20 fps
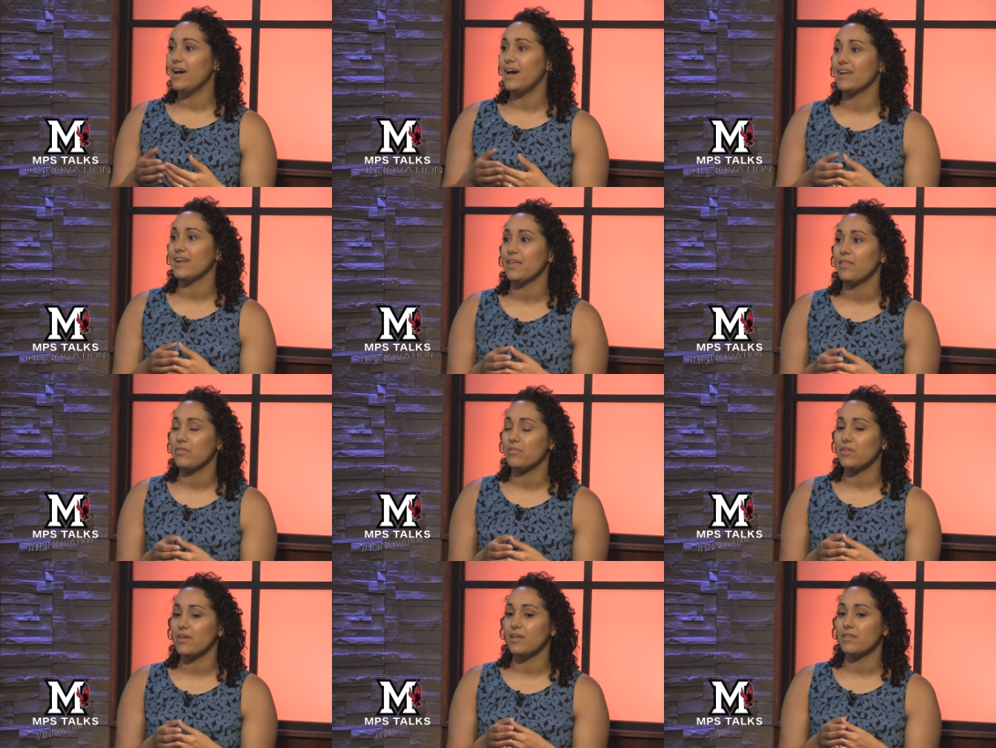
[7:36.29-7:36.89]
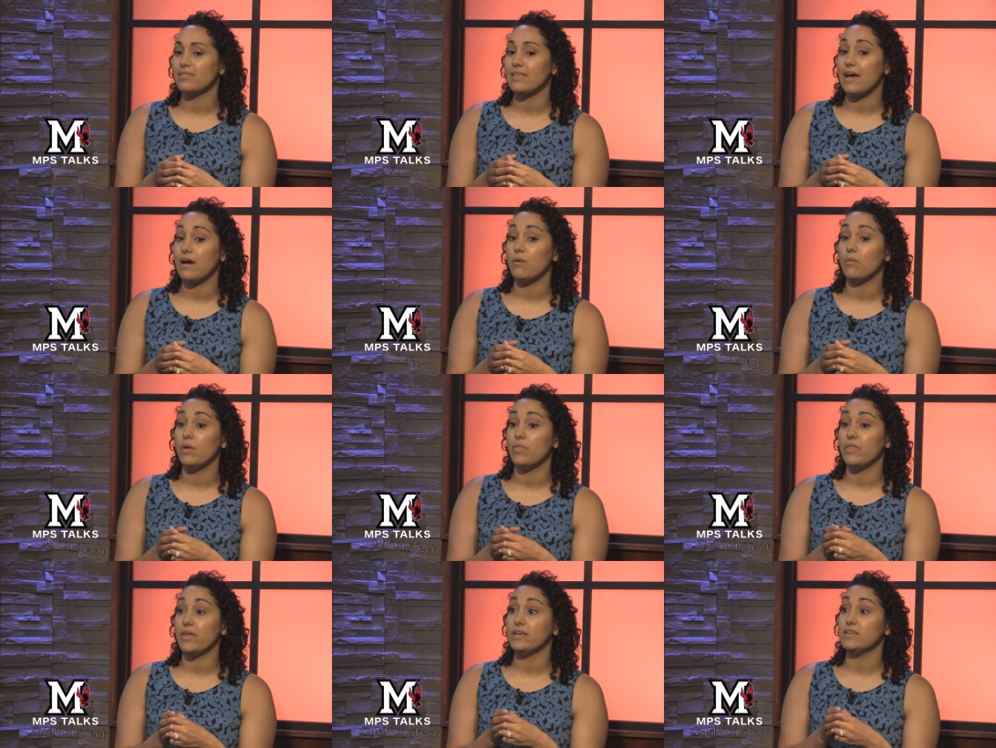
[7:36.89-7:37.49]
And I think that
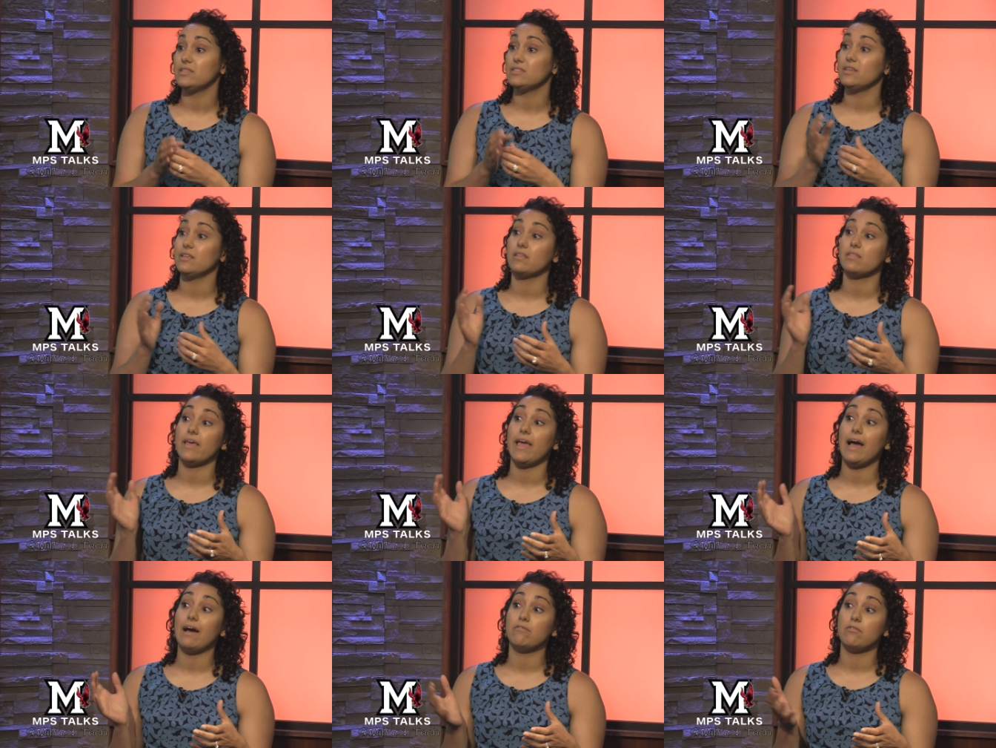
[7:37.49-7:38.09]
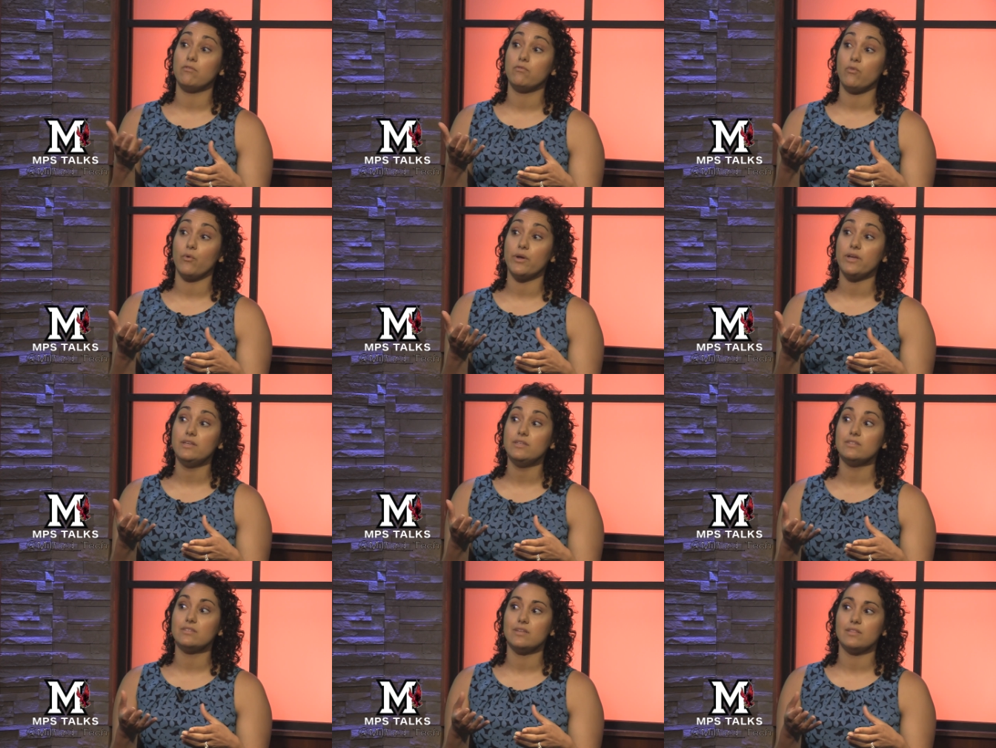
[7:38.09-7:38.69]
when they see that they have a
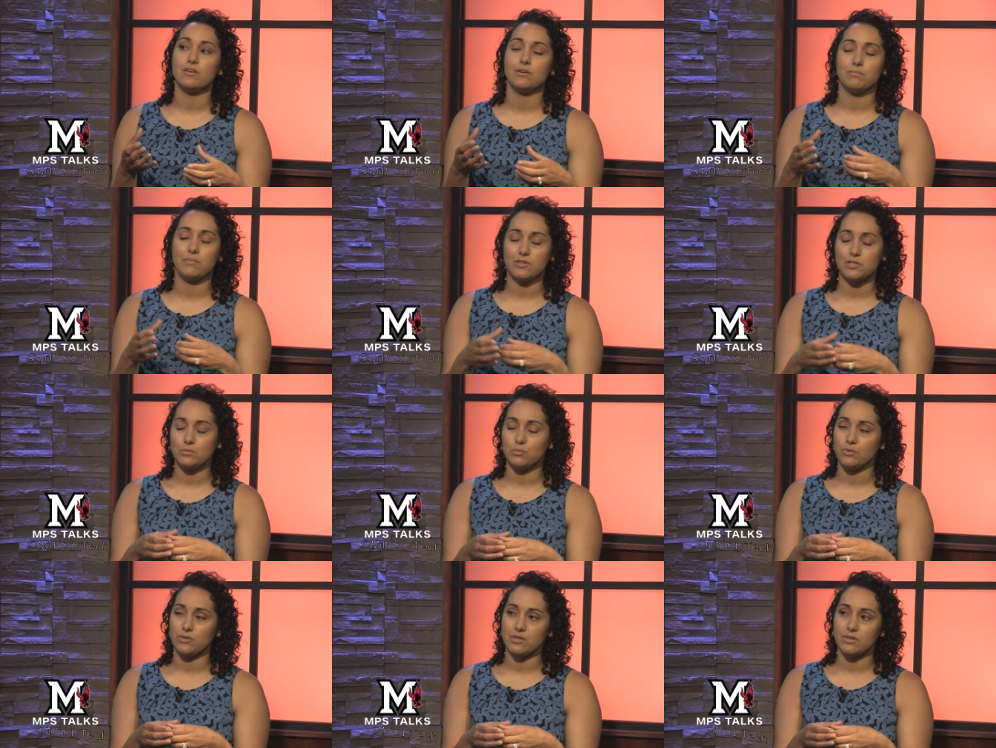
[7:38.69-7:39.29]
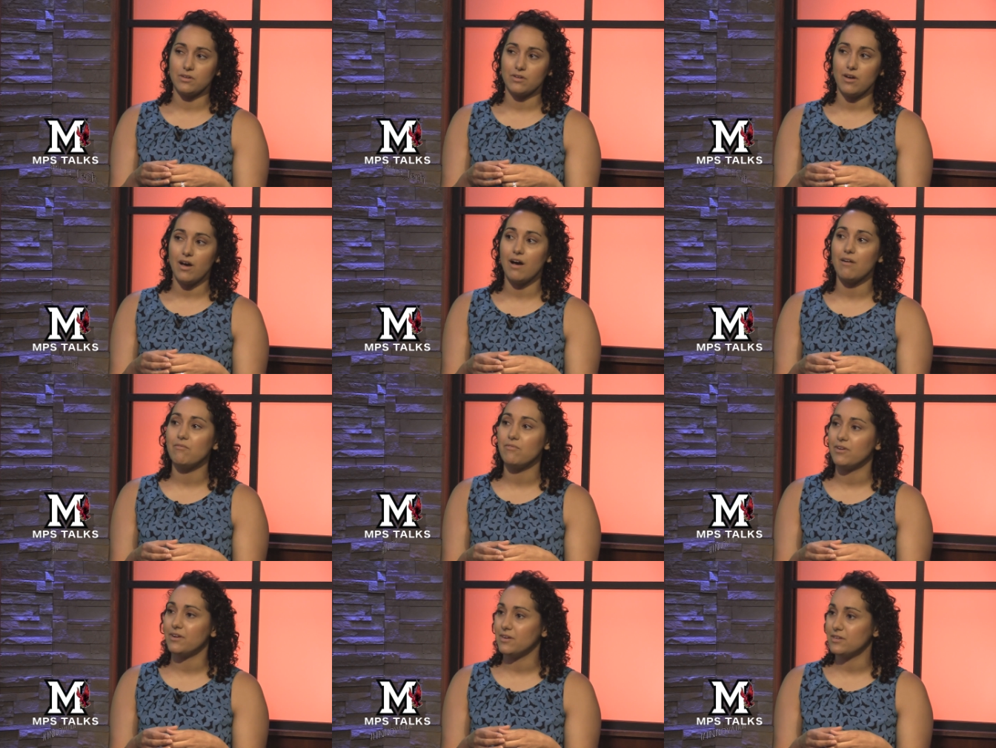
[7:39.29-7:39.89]
voice and they're much more
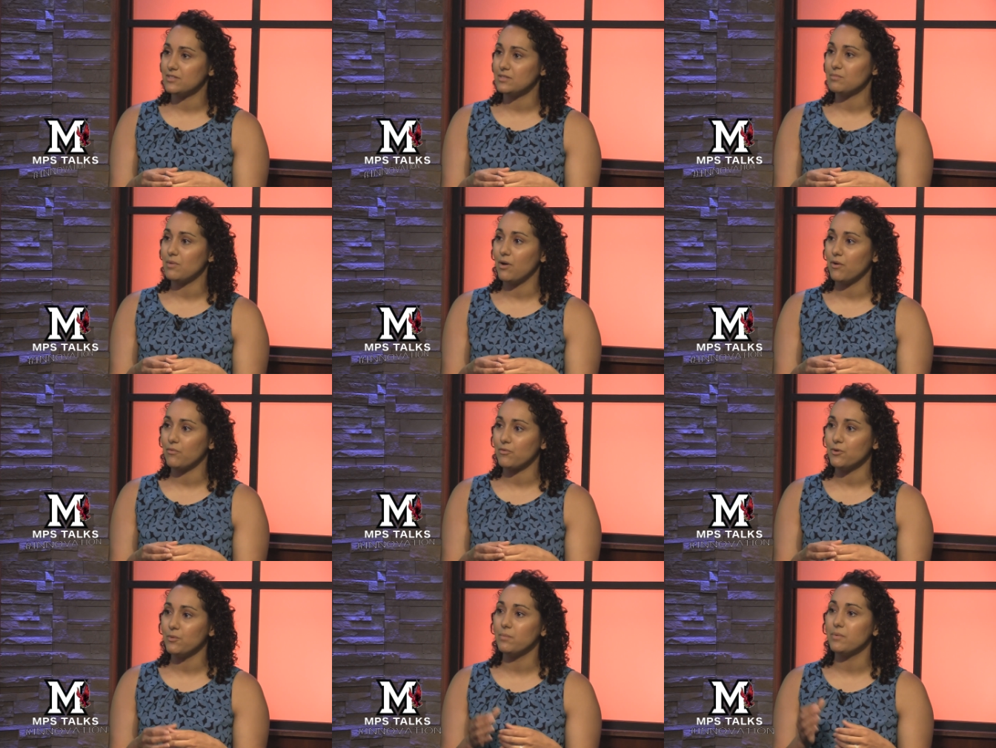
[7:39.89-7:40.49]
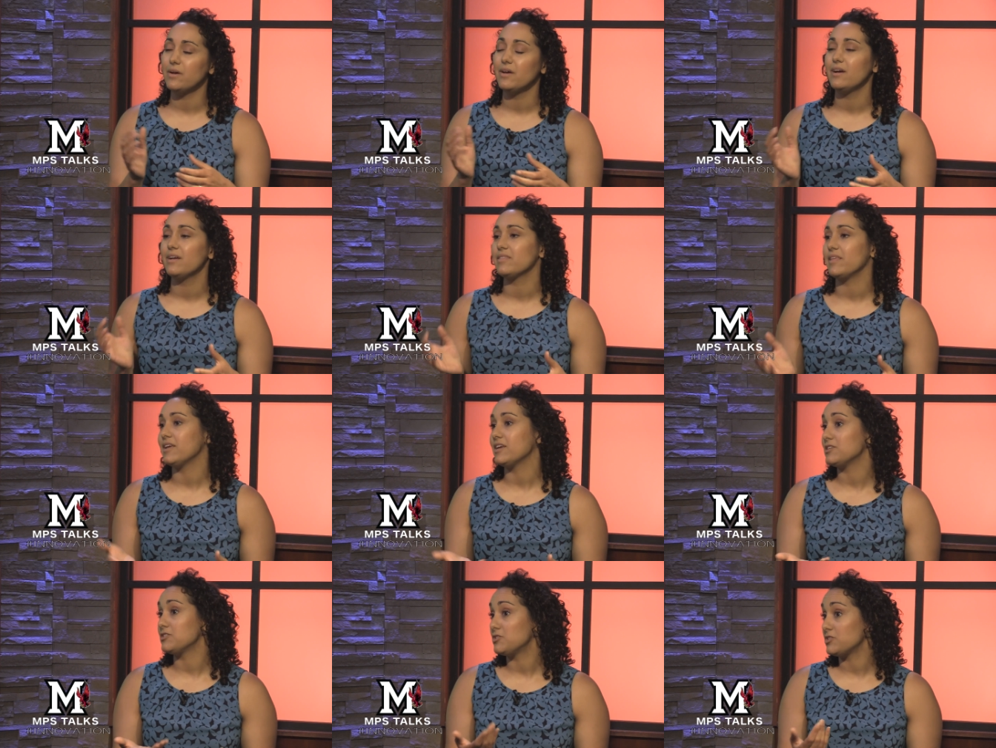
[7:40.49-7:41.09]
confident in a small group,
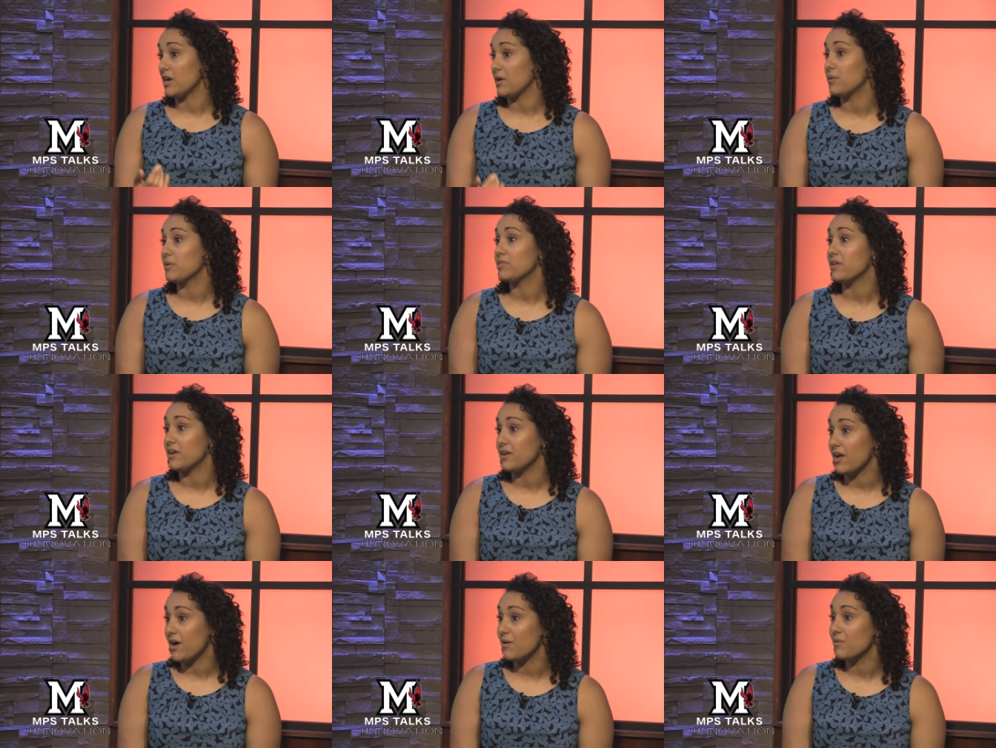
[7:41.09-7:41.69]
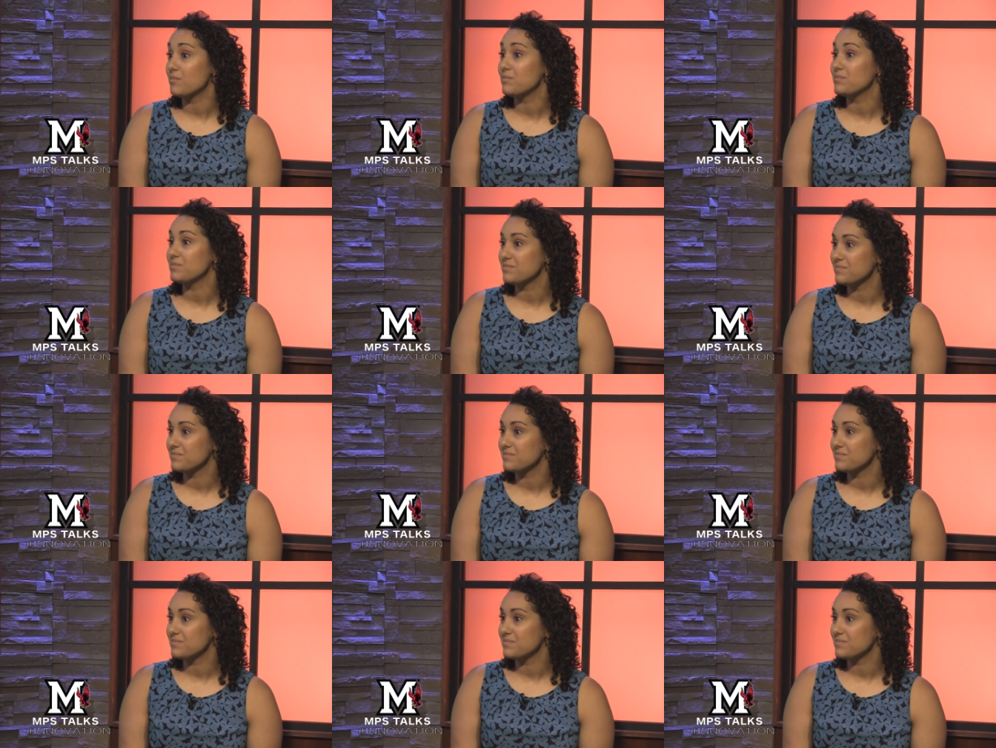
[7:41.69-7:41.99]
they can share what they know.